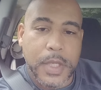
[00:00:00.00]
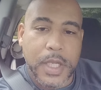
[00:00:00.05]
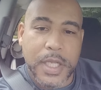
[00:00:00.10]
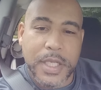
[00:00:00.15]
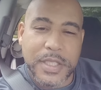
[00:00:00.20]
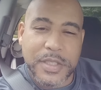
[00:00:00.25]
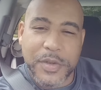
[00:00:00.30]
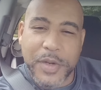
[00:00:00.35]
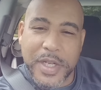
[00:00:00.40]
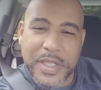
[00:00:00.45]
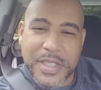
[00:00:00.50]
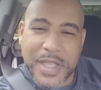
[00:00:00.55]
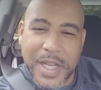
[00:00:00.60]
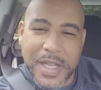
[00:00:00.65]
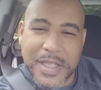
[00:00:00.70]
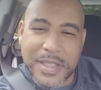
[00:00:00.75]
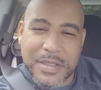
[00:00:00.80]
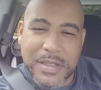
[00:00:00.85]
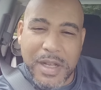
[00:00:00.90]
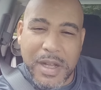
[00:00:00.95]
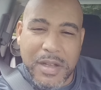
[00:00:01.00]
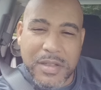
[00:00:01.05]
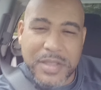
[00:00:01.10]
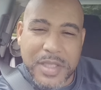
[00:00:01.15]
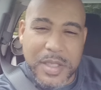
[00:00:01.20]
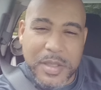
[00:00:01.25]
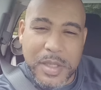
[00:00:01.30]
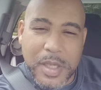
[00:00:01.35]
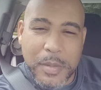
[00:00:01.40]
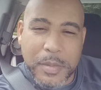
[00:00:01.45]
It's crazy how these calls
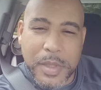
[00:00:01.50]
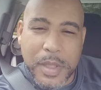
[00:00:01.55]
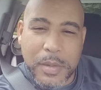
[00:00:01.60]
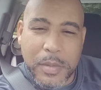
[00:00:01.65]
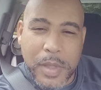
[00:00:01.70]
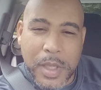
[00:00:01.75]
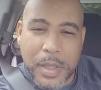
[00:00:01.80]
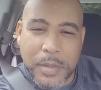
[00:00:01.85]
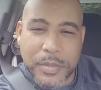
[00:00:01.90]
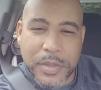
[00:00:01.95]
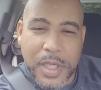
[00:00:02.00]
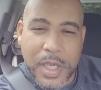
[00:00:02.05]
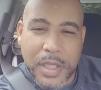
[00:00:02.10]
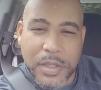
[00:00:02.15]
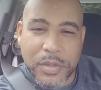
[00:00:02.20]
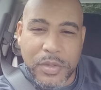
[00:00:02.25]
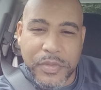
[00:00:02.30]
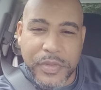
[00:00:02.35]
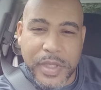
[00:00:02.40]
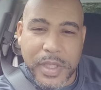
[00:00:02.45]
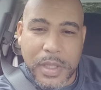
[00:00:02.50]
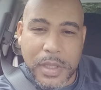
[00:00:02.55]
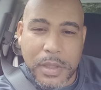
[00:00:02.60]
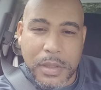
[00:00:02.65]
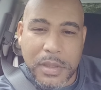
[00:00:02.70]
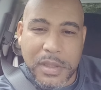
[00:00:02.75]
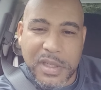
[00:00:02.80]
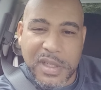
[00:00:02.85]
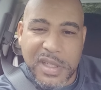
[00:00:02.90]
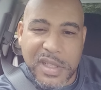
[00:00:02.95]
keep coming up while I'm trying to do a
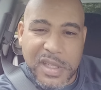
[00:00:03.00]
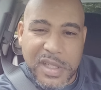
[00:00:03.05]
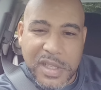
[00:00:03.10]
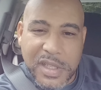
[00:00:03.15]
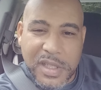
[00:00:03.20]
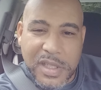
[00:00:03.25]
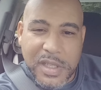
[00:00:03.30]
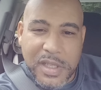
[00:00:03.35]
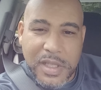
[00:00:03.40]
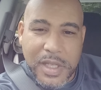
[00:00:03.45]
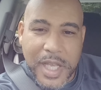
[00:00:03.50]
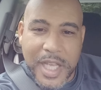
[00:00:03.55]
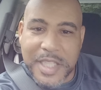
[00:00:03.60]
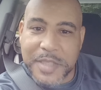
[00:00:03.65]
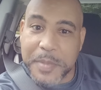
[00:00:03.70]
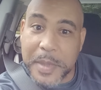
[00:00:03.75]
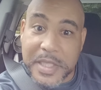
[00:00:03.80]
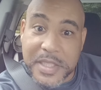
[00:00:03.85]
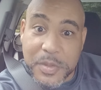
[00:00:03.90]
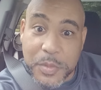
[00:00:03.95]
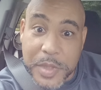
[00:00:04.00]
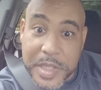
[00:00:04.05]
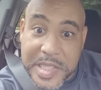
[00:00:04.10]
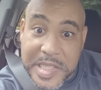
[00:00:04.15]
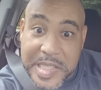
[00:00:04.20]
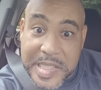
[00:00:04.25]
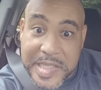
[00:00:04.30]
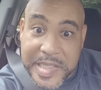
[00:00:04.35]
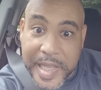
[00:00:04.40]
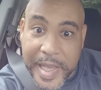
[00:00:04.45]
video. Especially when
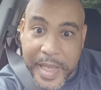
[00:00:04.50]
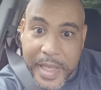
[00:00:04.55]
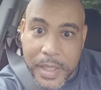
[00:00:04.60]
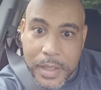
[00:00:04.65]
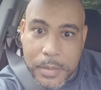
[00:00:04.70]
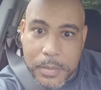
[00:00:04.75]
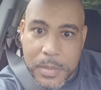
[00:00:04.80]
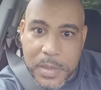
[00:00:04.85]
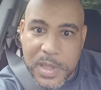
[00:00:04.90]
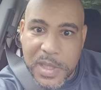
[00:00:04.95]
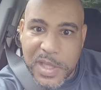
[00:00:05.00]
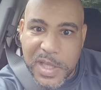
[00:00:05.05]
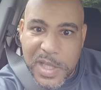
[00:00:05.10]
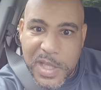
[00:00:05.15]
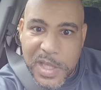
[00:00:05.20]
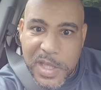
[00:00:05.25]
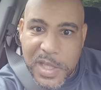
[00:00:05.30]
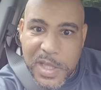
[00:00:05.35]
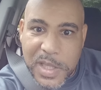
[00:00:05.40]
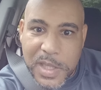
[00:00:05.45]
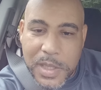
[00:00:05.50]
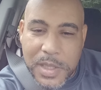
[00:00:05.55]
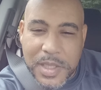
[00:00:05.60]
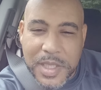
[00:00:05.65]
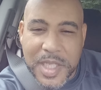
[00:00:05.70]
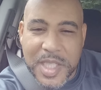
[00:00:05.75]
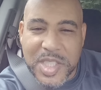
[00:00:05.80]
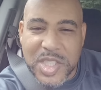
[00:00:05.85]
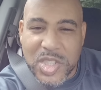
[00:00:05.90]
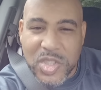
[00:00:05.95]
it's a scam.
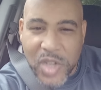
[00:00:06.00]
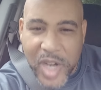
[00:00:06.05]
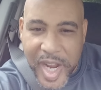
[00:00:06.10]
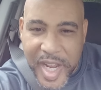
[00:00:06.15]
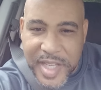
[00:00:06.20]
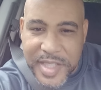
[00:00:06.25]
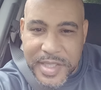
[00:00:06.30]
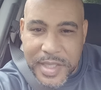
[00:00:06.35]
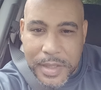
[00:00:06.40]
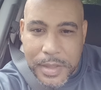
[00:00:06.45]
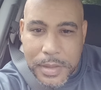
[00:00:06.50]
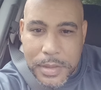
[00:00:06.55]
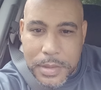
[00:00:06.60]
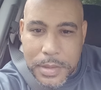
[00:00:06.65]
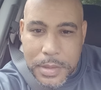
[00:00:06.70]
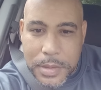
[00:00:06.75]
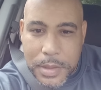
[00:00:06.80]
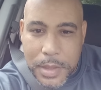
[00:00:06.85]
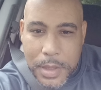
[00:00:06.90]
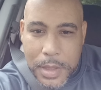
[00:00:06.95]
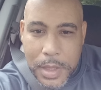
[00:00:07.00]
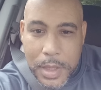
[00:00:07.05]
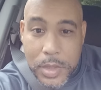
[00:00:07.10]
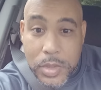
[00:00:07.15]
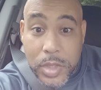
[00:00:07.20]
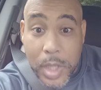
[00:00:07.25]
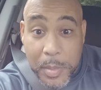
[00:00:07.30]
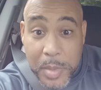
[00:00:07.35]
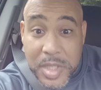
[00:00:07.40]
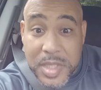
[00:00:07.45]
Distractions.
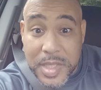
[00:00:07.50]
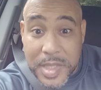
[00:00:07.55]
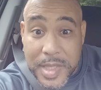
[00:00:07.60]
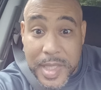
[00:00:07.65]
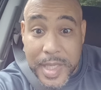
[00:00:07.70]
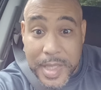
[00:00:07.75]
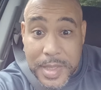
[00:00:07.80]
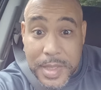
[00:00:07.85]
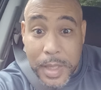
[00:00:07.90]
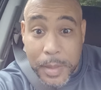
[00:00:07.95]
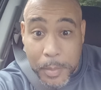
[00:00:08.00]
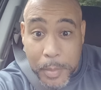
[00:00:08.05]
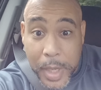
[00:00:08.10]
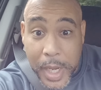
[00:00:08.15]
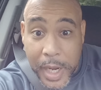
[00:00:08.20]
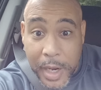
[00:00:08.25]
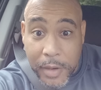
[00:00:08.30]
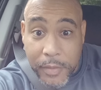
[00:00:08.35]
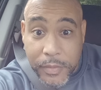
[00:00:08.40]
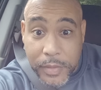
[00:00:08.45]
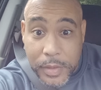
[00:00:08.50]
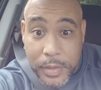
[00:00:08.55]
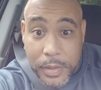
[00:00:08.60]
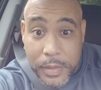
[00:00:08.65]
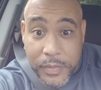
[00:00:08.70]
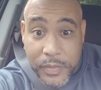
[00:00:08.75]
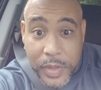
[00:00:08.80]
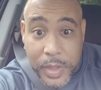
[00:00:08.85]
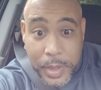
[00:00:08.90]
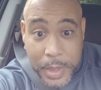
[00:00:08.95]
So I must have said something powerful
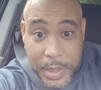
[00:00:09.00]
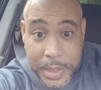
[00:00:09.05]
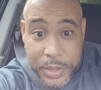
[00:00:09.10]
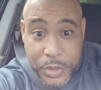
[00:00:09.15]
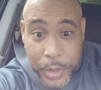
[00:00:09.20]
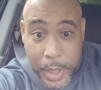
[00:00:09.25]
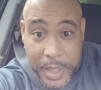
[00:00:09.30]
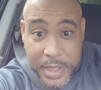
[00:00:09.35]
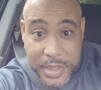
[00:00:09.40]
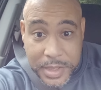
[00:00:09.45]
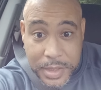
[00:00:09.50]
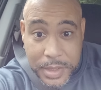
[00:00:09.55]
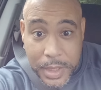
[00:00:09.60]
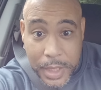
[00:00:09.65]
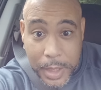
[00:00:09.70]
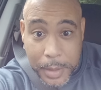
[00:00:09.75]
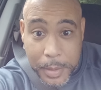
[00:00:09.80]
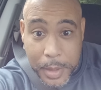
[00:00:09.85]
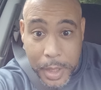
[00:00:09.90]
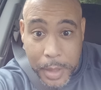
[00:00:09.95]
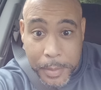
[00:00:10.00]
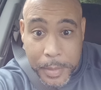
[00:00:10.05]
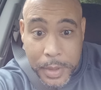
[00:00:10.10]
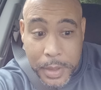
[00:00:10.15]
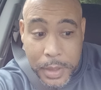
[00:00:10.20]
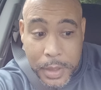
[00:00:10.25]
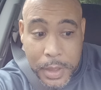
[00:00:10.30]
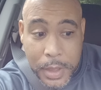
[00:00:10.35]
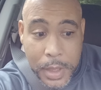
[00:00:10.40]
for the distractions to keep coming.